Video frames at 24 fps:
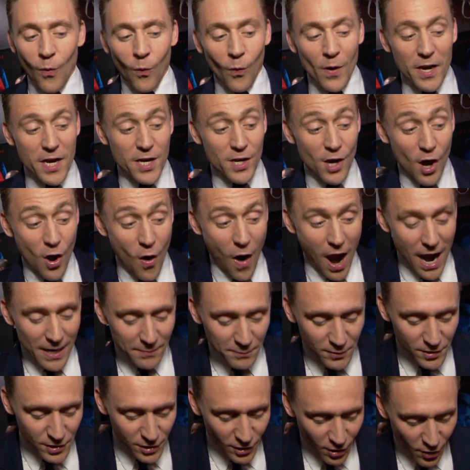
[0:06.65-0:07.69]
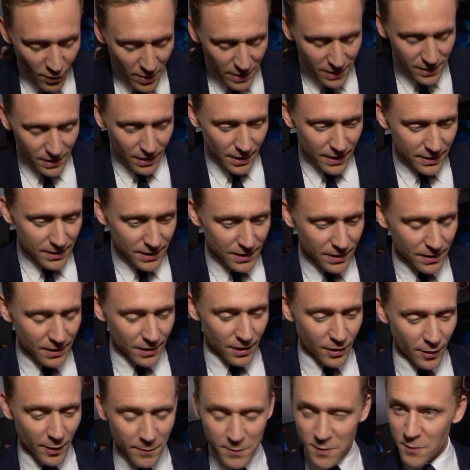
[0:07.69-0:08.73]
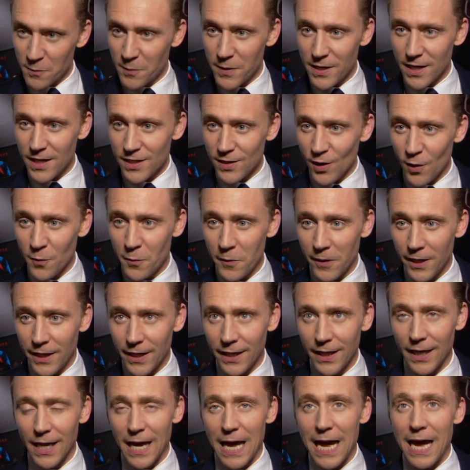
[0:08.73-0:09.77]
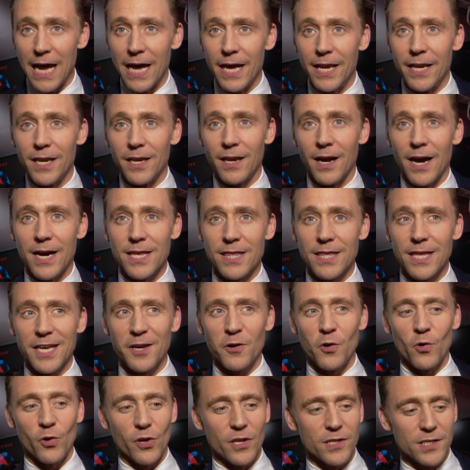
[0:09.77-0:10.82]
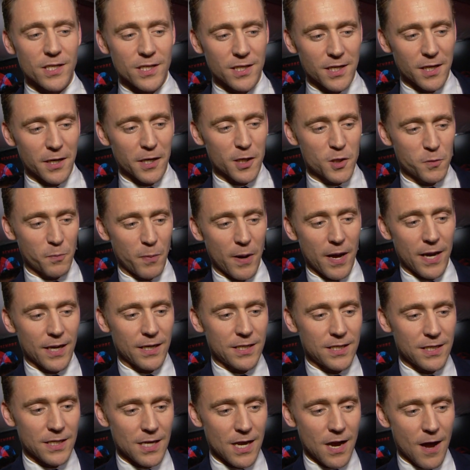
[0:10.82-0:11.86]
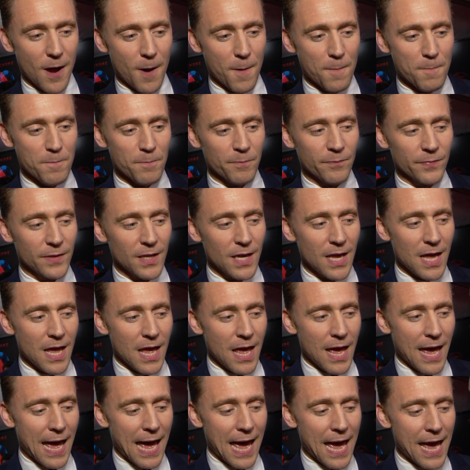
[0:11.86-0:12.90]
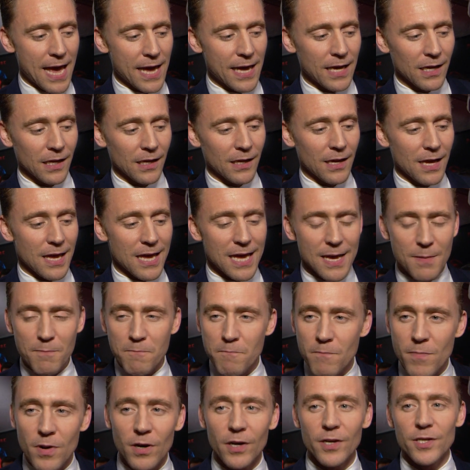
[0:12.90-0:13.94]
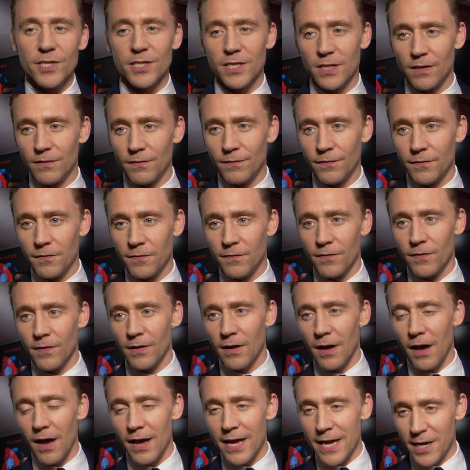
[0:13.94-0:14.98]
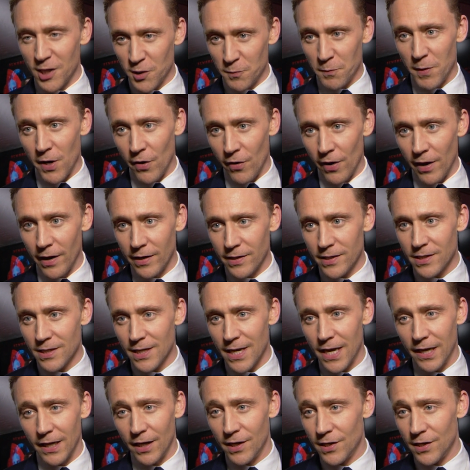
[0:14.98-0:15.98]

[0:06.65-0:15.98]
Well, you know, I'm so excited that Crimson Peak is opening, and I think audiences can expect um, a immersive uh, experience in